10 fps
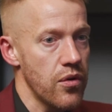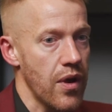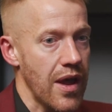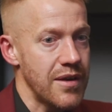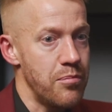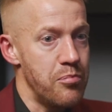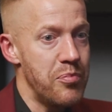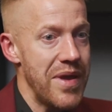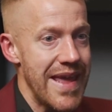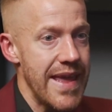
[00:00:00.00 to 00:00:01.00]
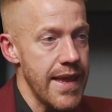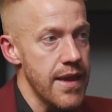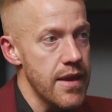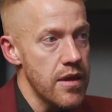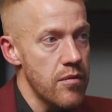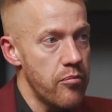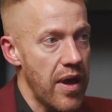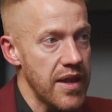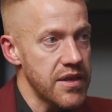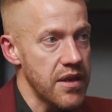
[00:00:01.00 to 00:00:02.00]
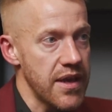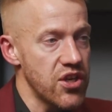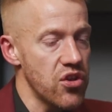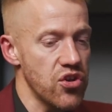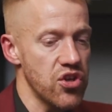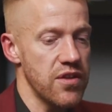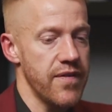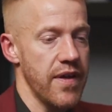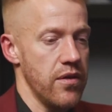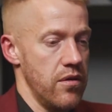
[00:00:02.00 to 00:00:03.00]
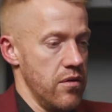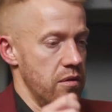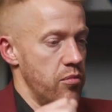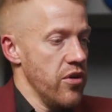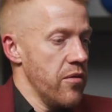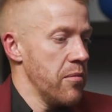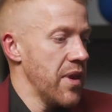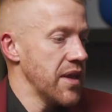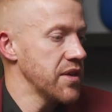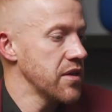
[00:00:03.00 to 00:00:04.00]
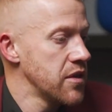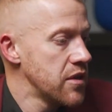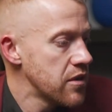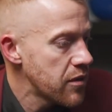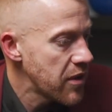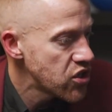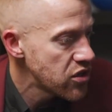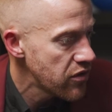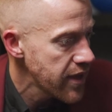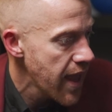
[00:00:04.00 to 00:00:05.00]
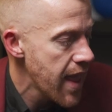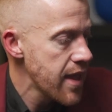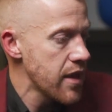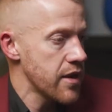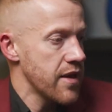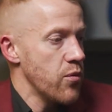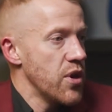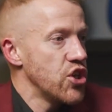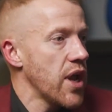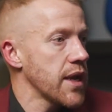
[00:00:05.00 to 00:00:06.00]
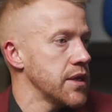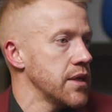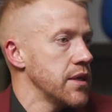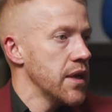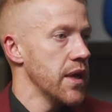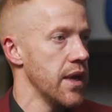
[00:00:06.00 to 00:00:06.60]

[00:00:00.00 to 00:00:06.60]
and be better? It's not just the fact that, oh, I'm going to put you on plaster, I'm going to make sure, yeah, I'm going to give you an injection.